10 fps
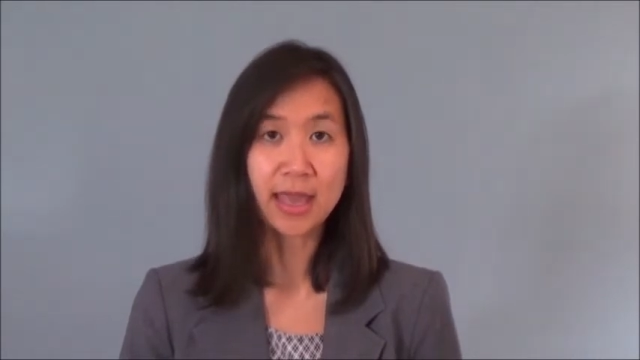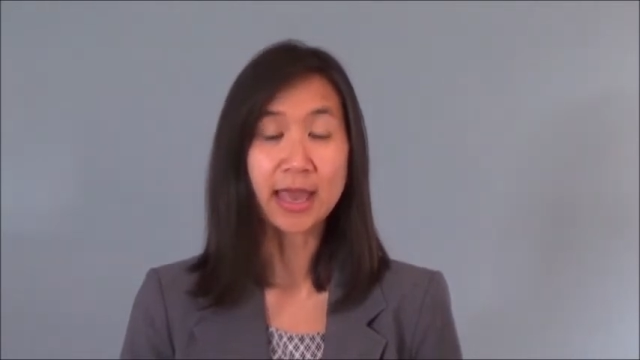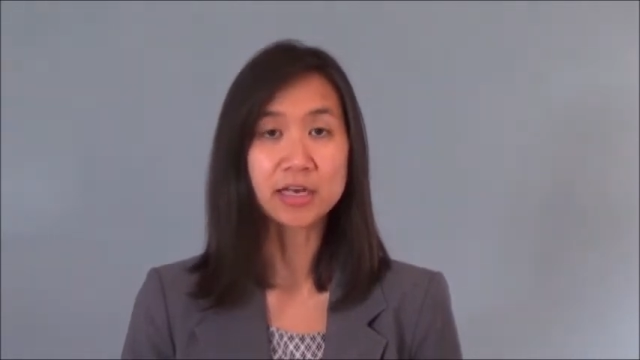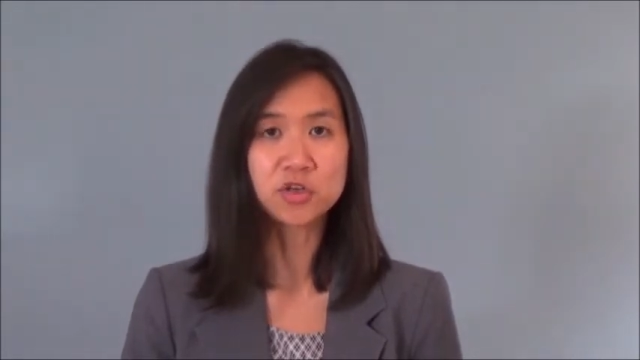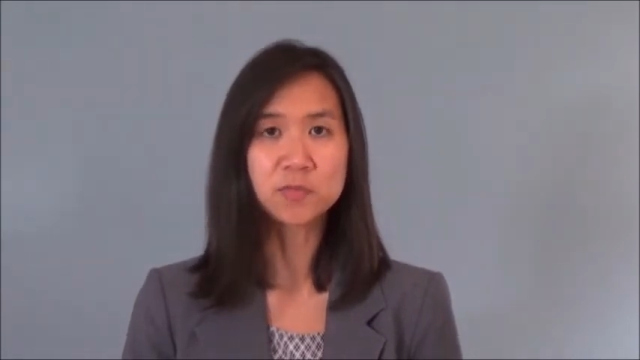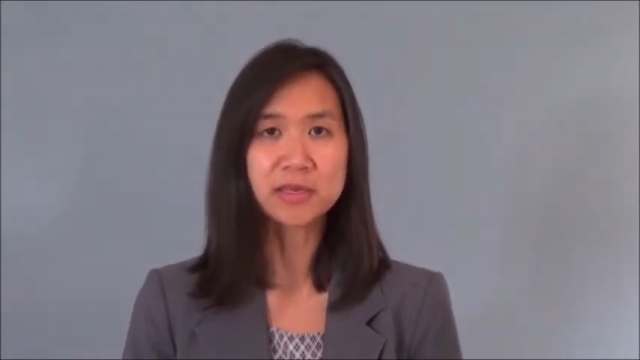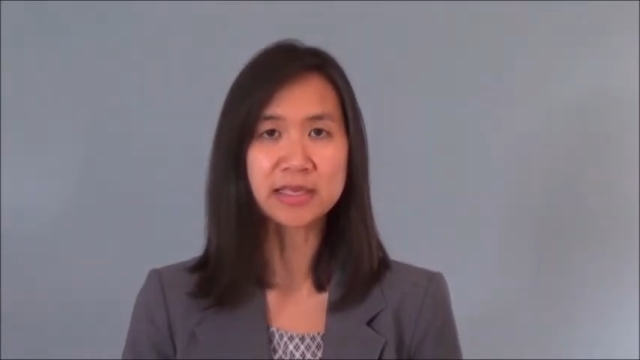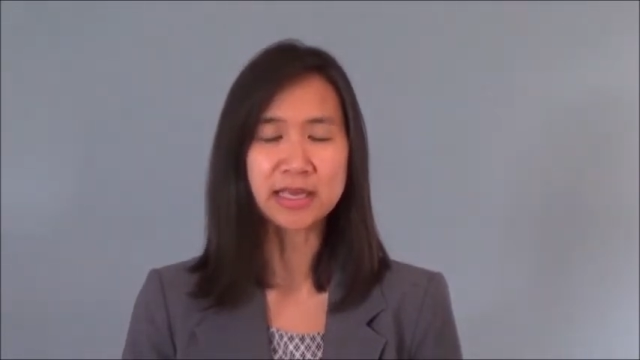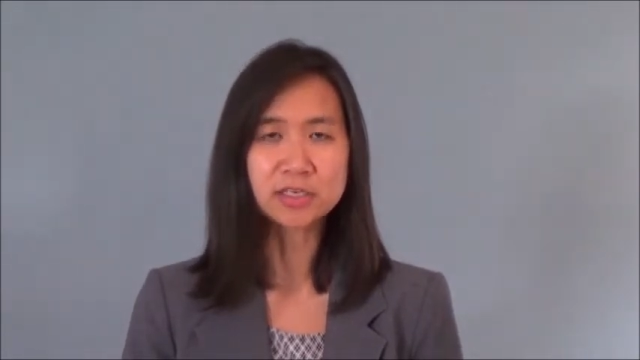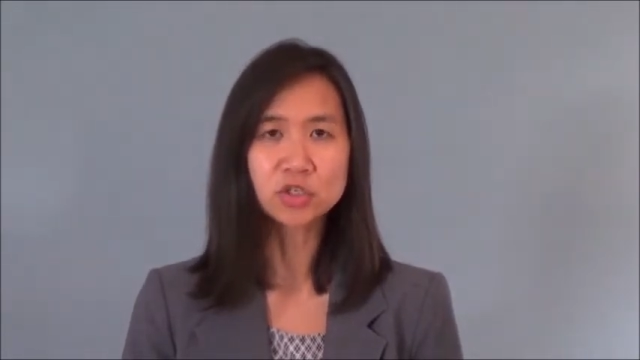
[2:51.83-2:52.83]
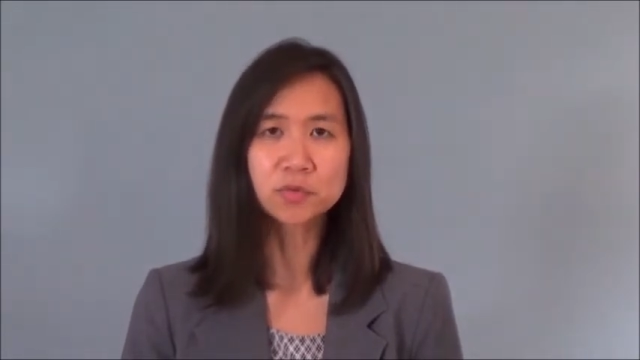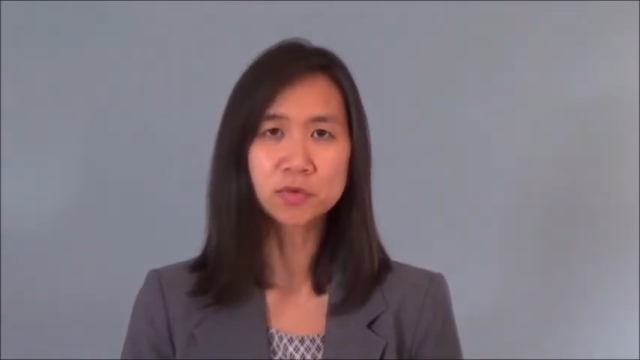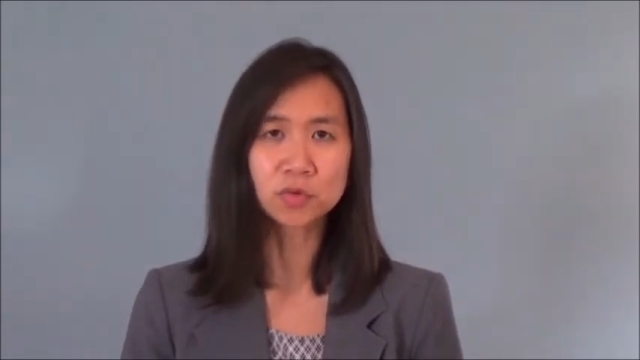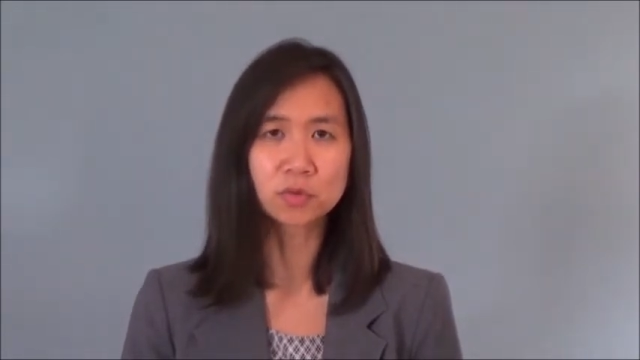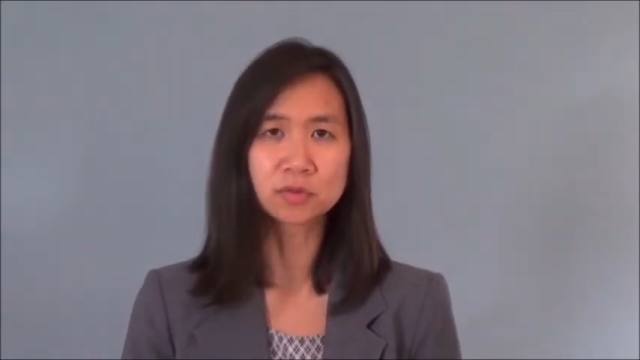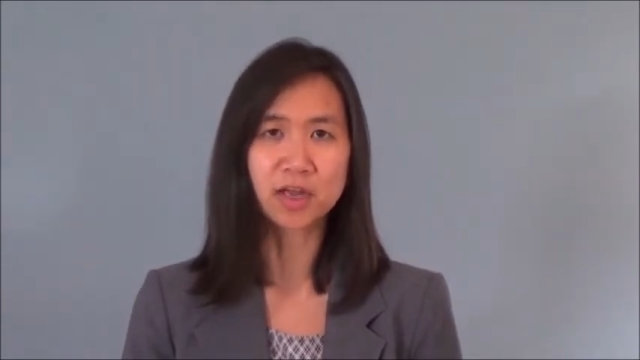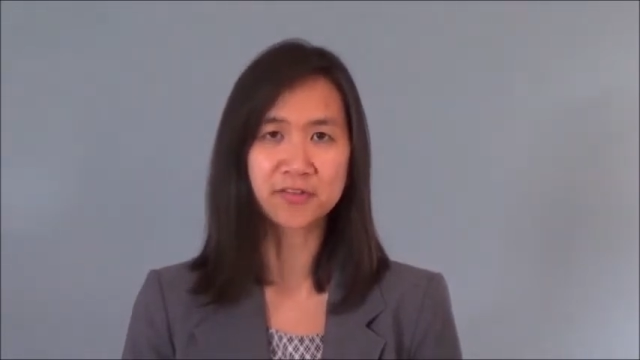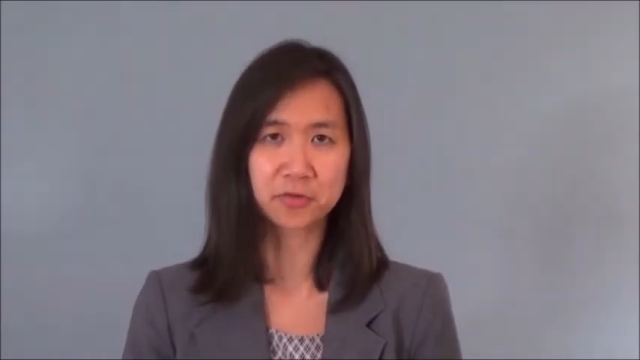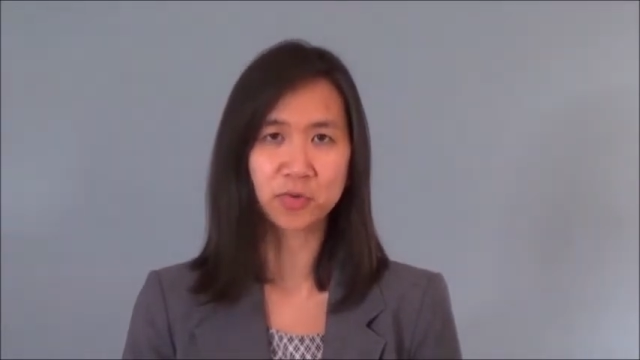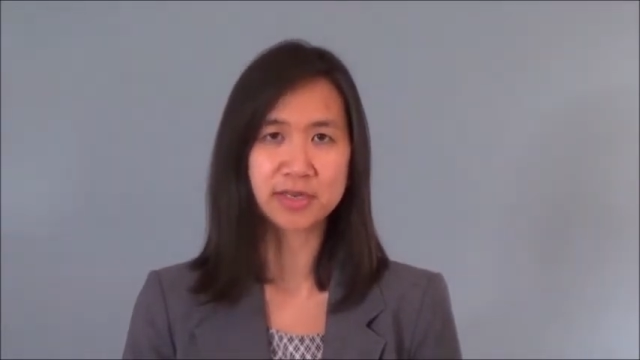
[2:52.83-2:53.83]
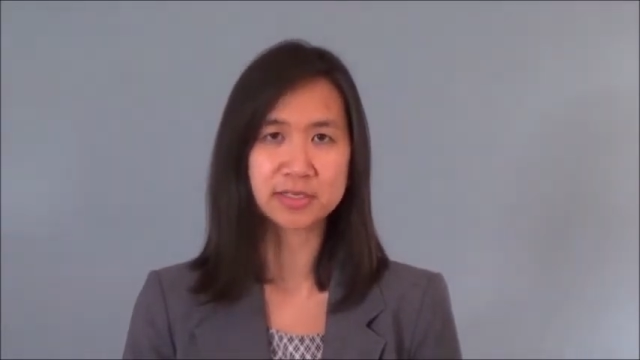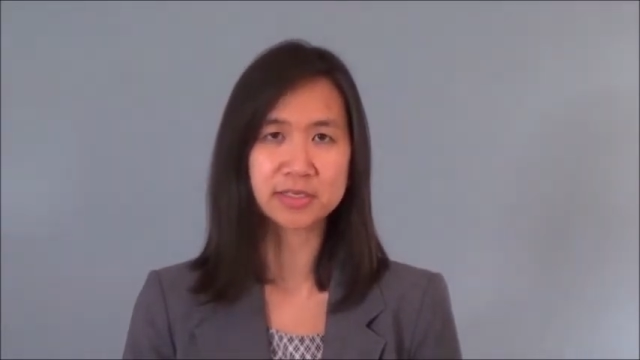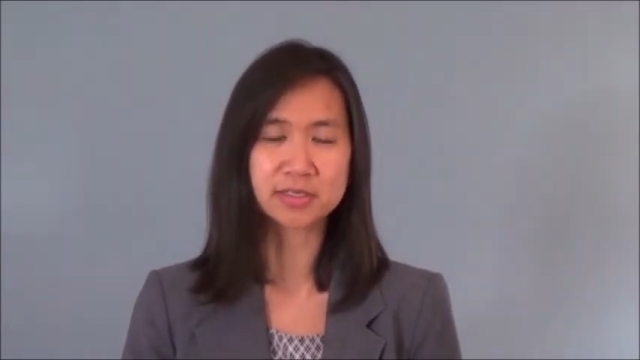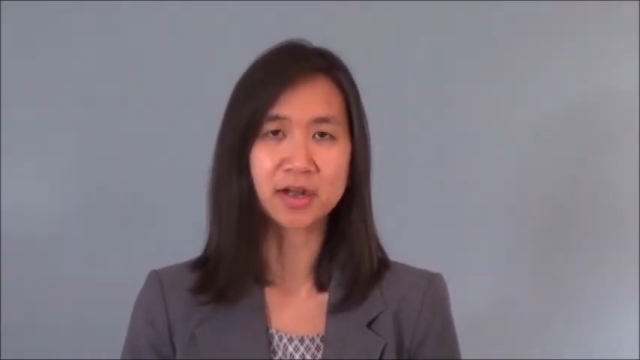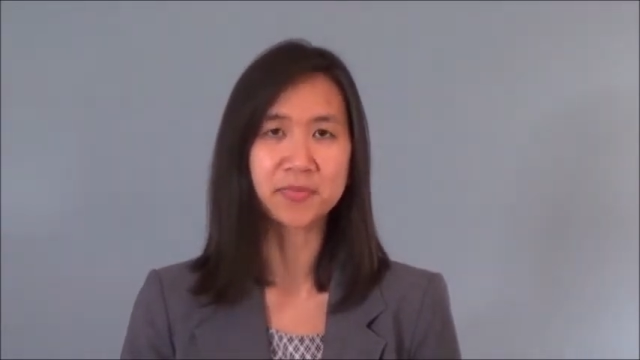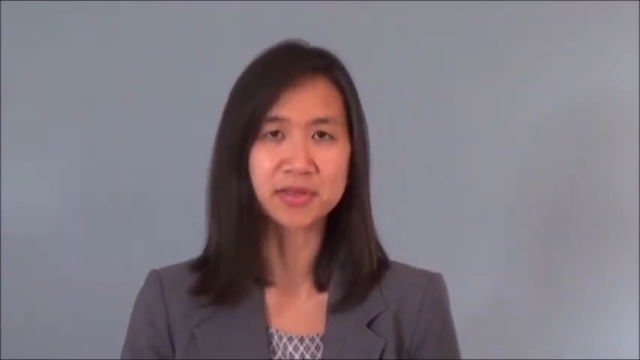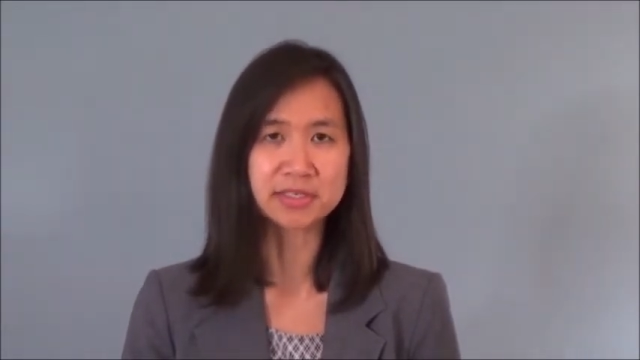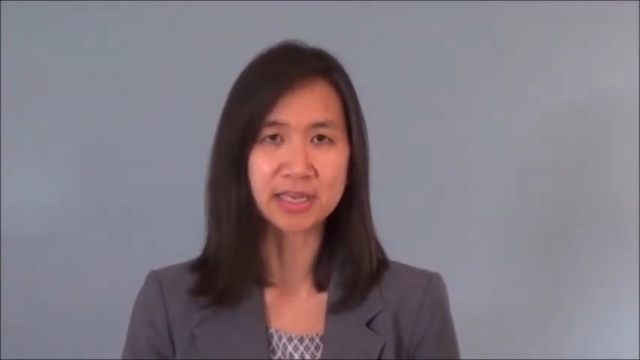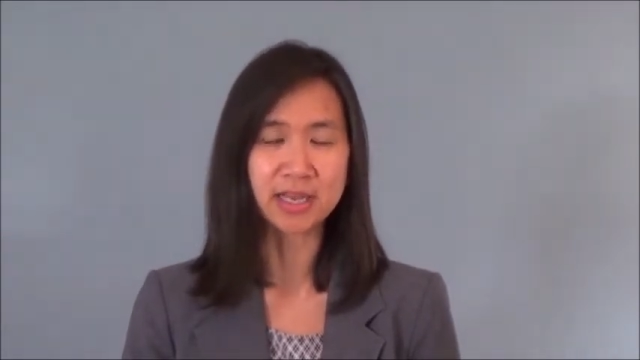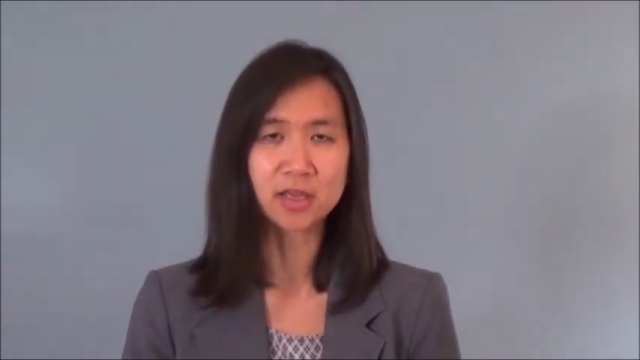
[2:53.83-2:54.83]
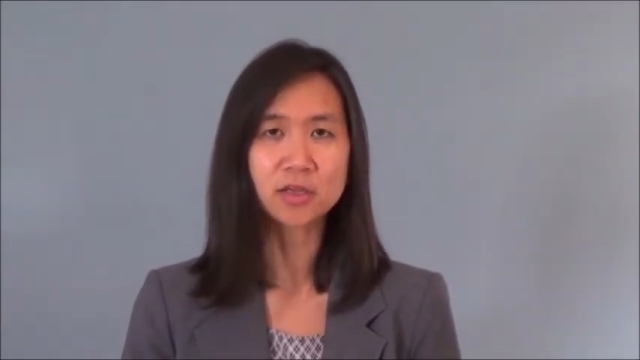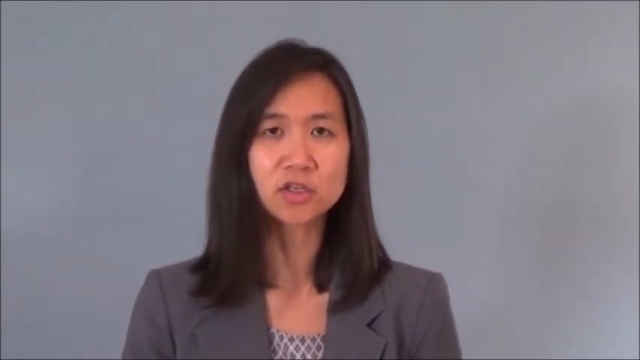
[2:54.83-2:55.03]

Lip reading: and you begin to accrue unlawful presence on the day